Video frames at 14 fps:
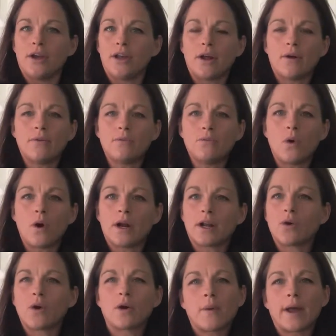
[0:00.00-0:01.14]
want a
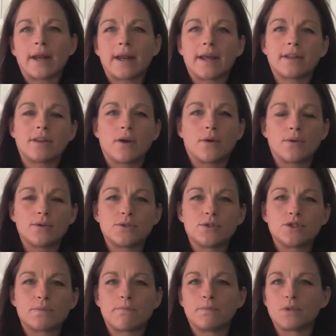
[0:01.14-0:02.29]
quick way to get
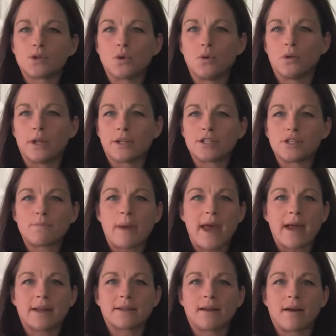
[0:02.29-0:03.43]
those school lunches
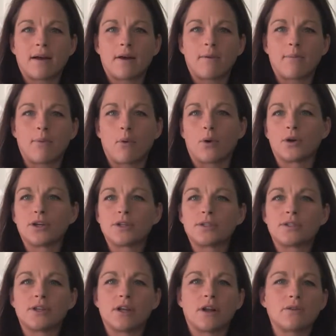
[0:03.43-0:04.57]
packed up, or
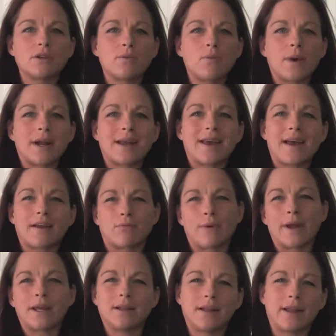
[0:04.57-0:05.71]
just, some way to kind of
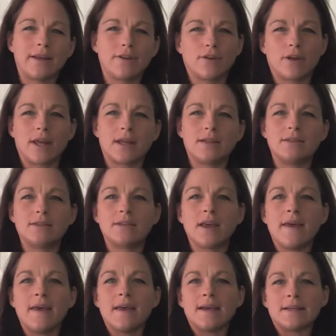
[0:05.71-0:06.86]
regulate your kids'
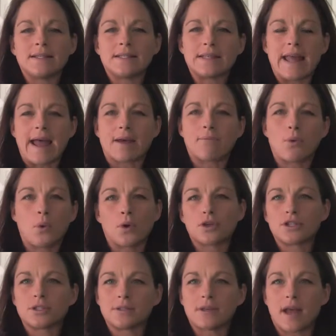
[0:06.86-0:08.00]
snack
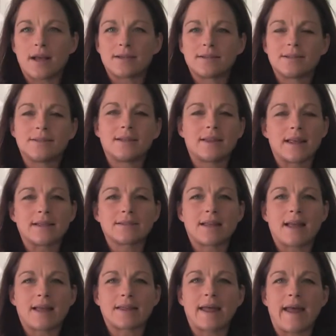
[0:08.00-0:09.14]
portion sizes and things
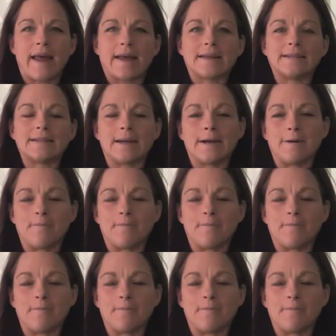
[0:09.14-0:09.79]
like that.